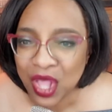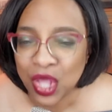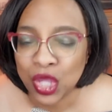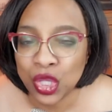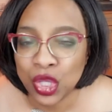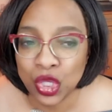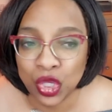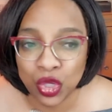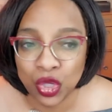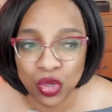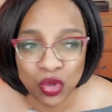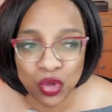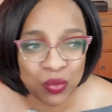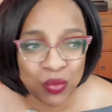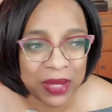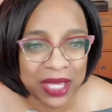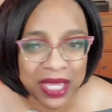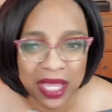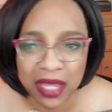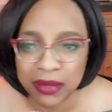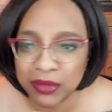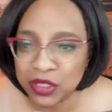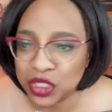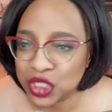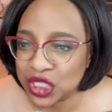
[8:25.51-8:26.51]
You
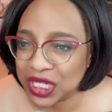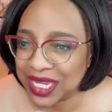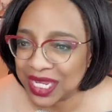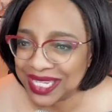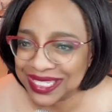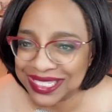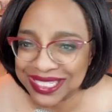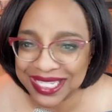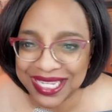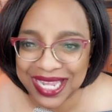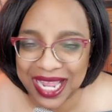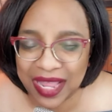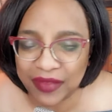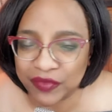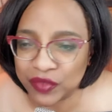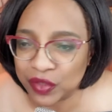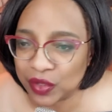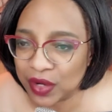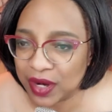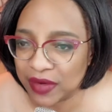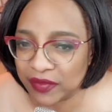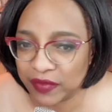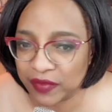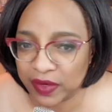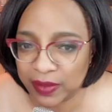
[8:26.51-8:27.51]
become chasing
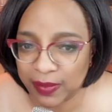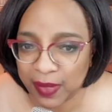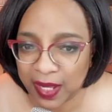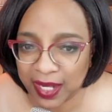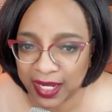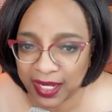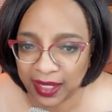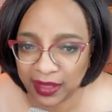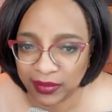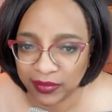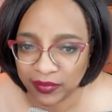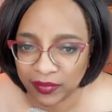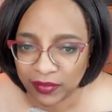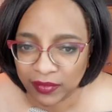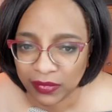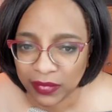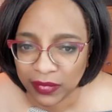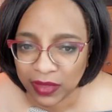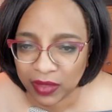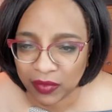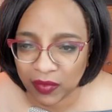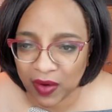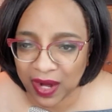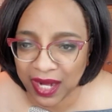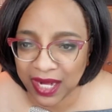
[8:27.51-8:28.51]
after everybody
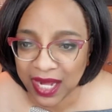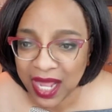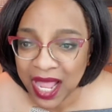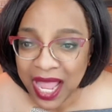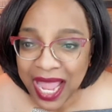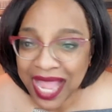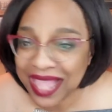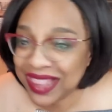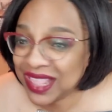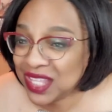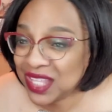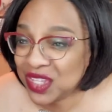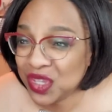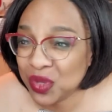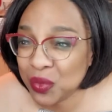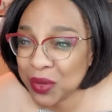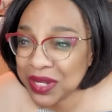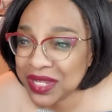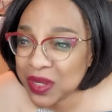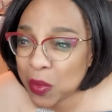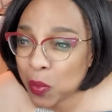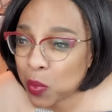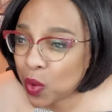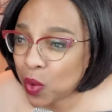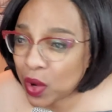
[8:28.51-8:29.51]
right? And then you
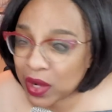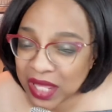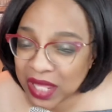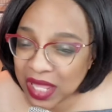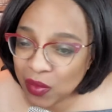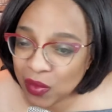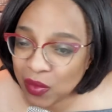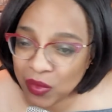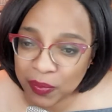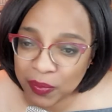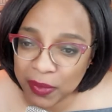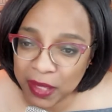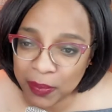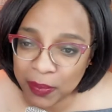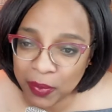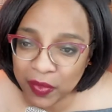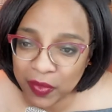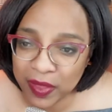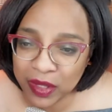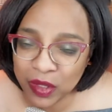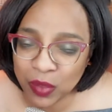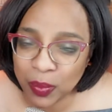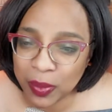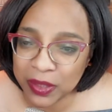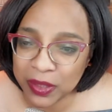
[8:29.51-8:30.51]
end up working with people
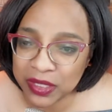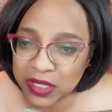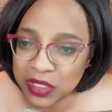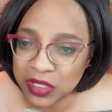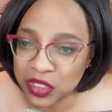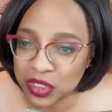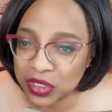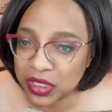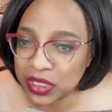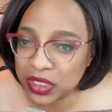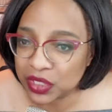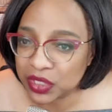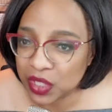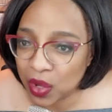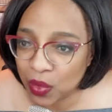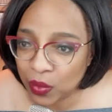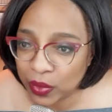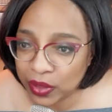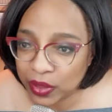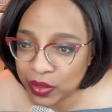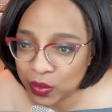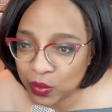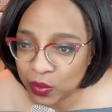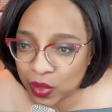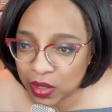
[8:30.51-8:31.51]
that you potentially don't
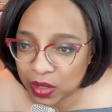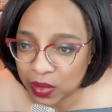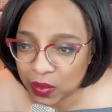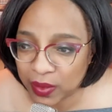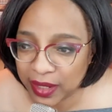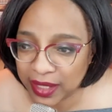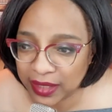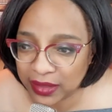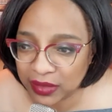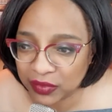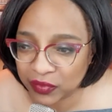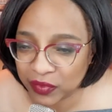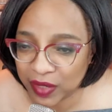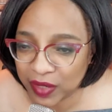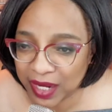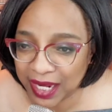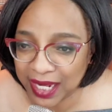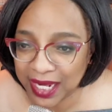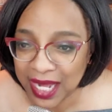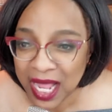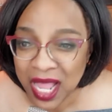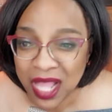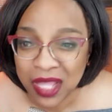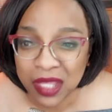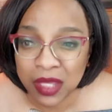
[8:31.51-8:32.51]
want to work with,
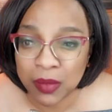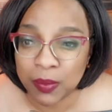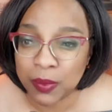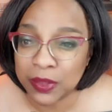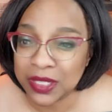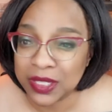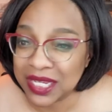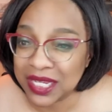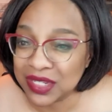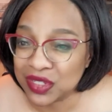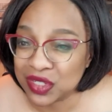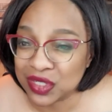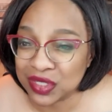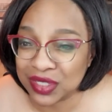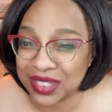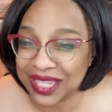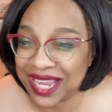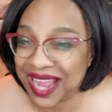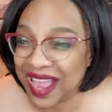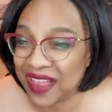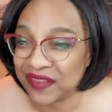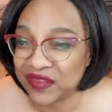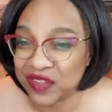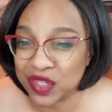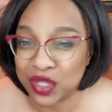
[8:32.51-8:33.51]
right? You potentially
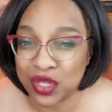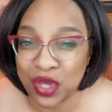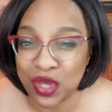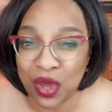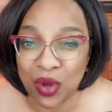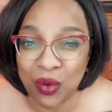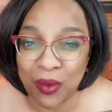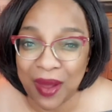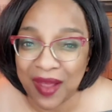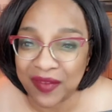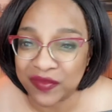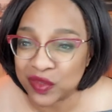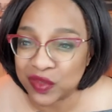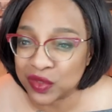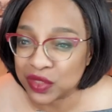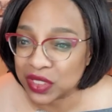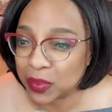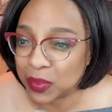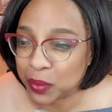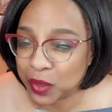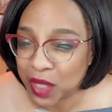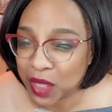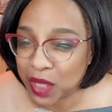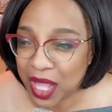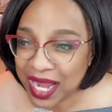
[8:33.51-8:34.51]
have to go after
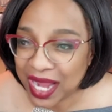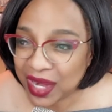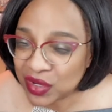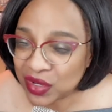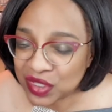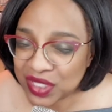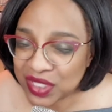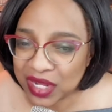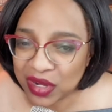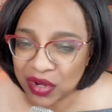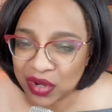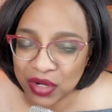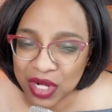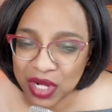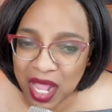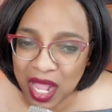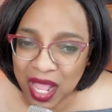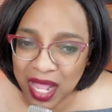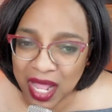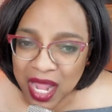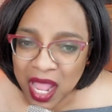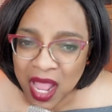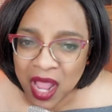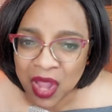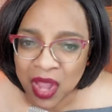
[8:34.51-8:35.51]
suppliers that are
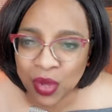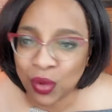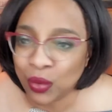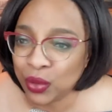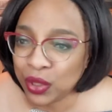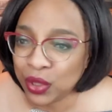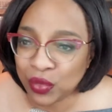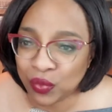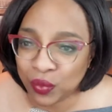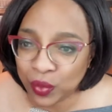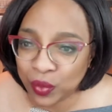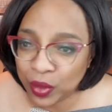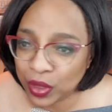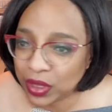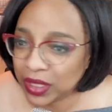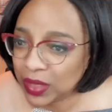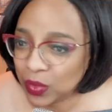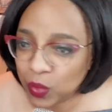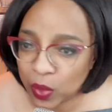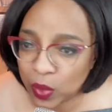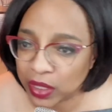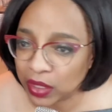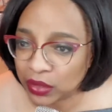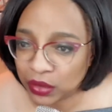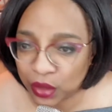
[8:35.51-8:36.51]
not who you really
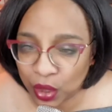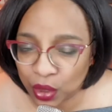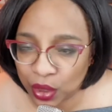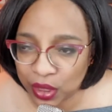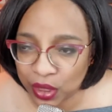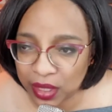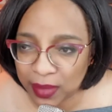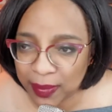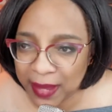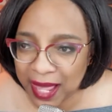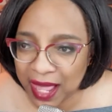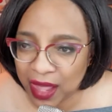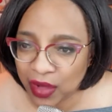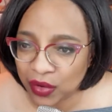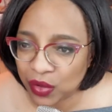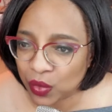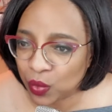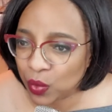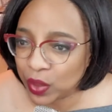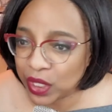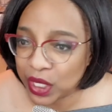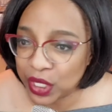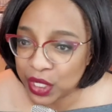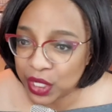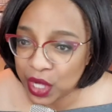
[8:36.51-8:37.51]
want to learn about or
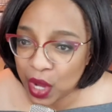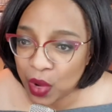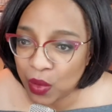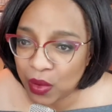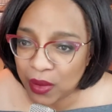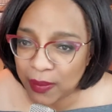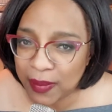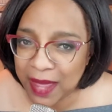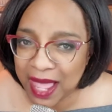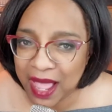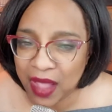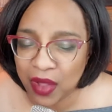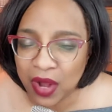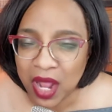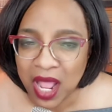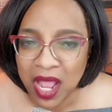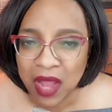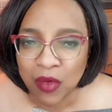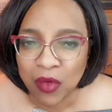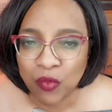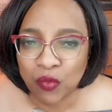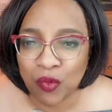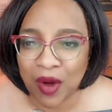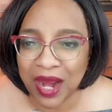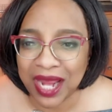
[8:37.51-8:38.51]
want to know about,
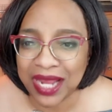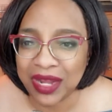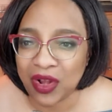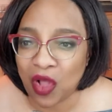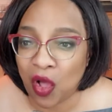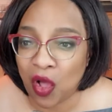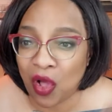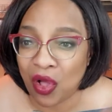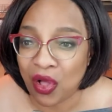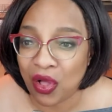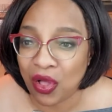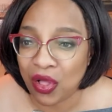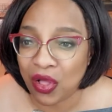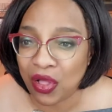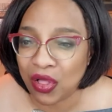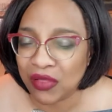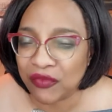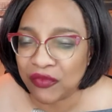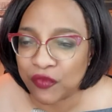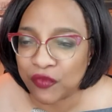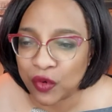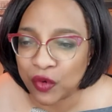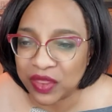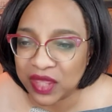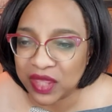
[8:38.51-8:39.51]
right? All
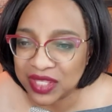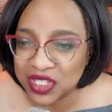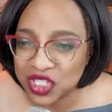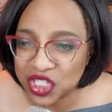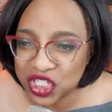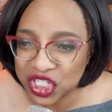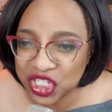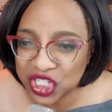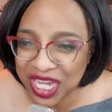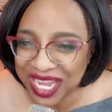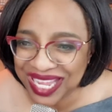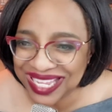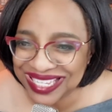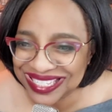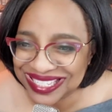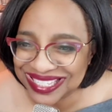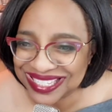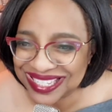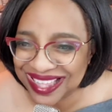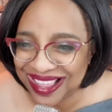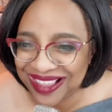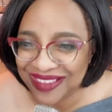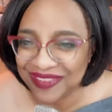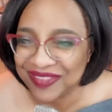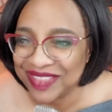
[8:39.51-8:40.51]
for the
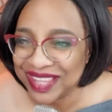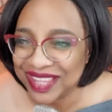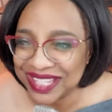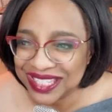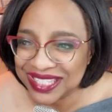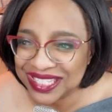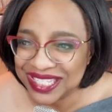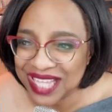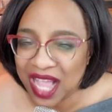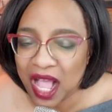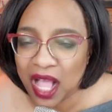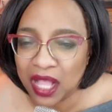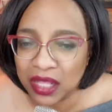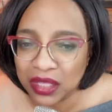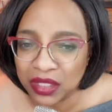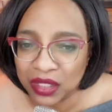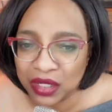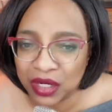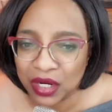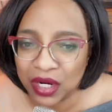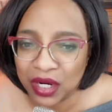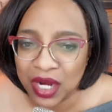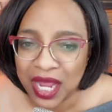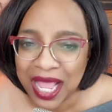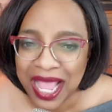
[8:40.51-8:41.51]
chase of the
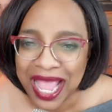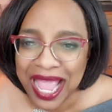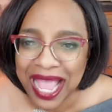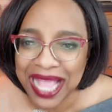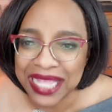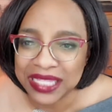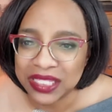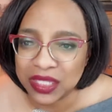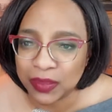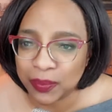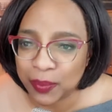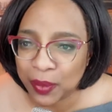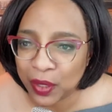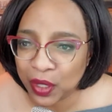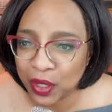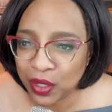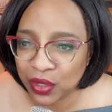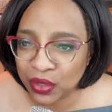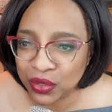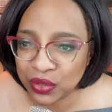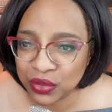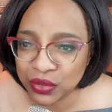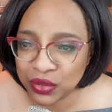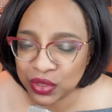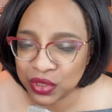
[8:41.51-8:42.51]
dollar as
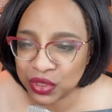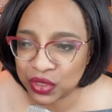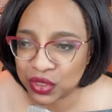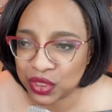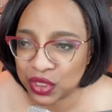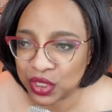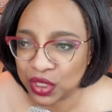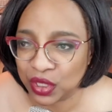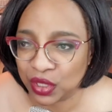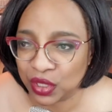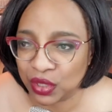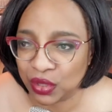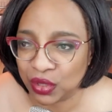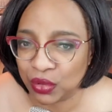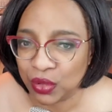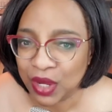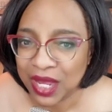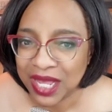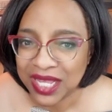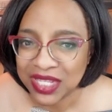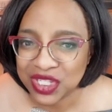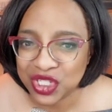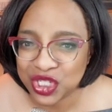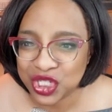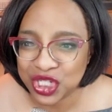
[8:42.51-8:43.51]
opposed to
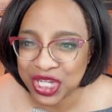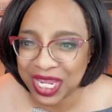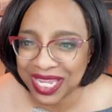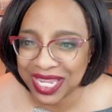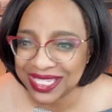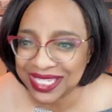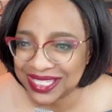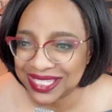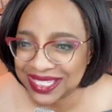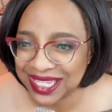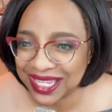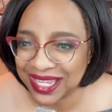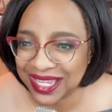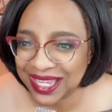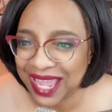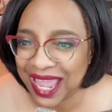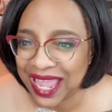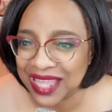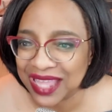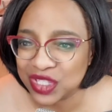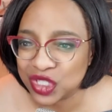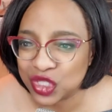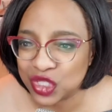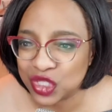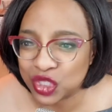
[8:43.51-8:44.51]
chasing
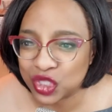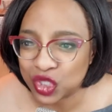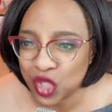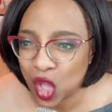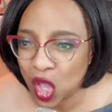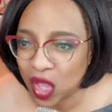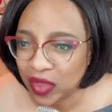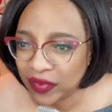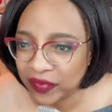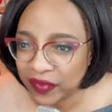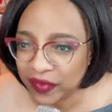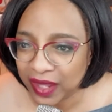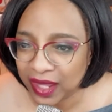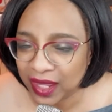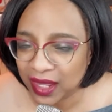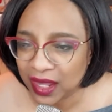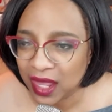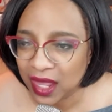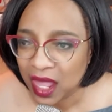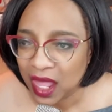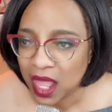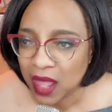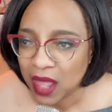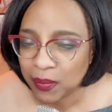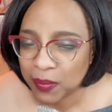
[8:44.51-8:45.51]
and
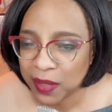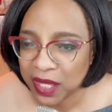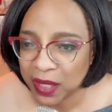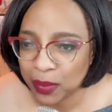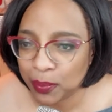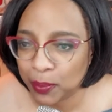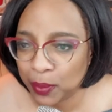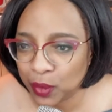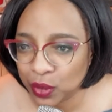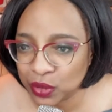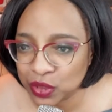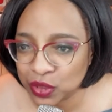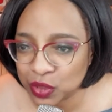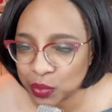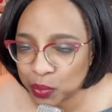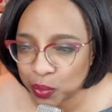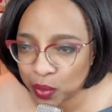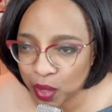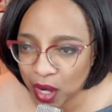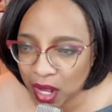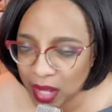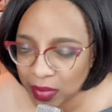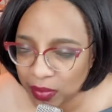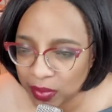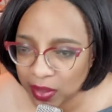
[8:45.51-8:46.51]
solving people's
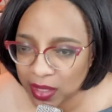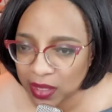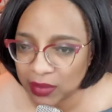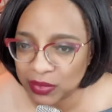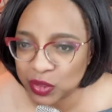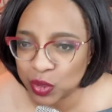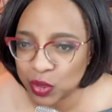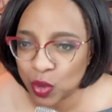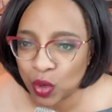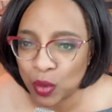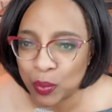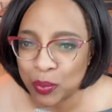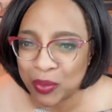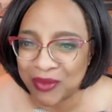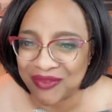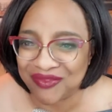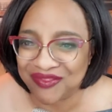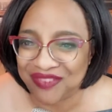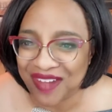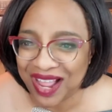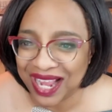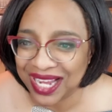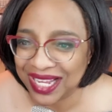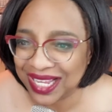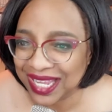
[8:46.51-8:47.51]
problems or
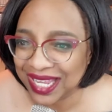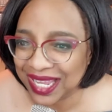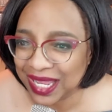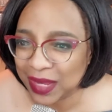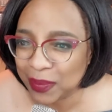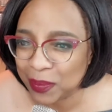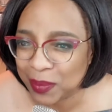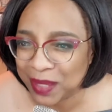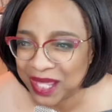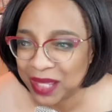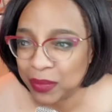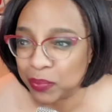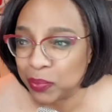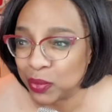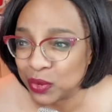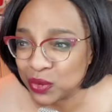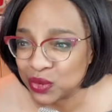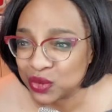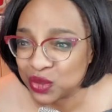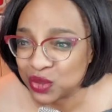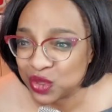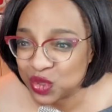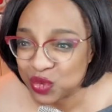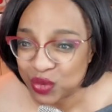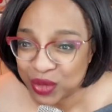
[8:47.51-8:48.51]
providing
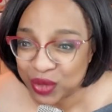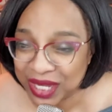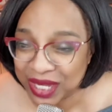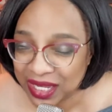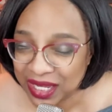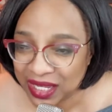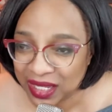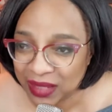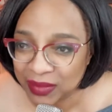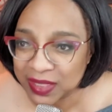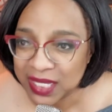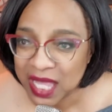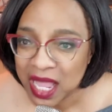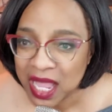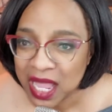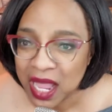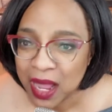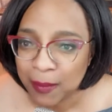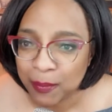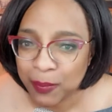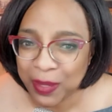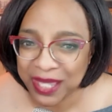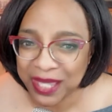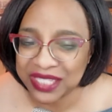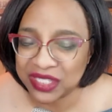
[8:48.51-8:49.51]
people's dreams
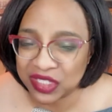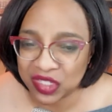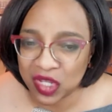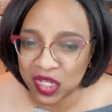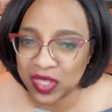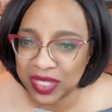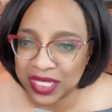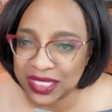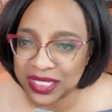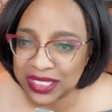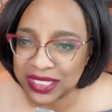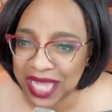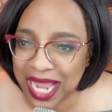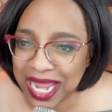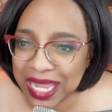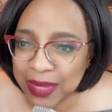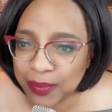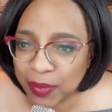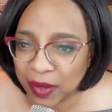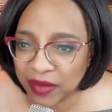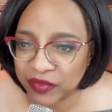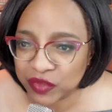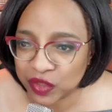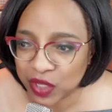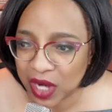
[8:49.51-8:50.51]
based on the
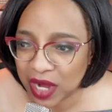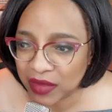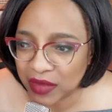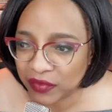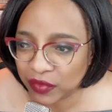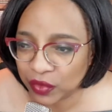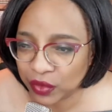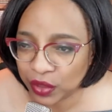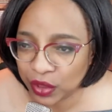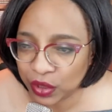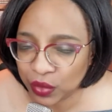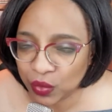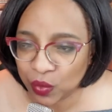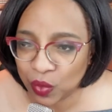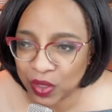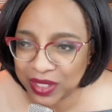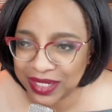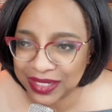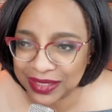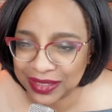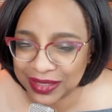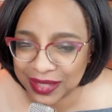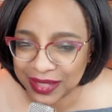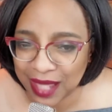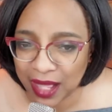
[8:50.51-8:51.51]
type of travel you want
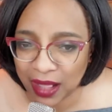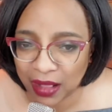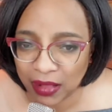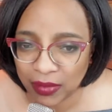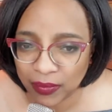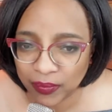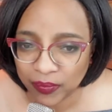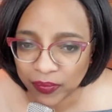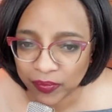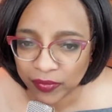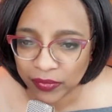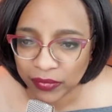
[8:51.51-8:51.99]
to sell.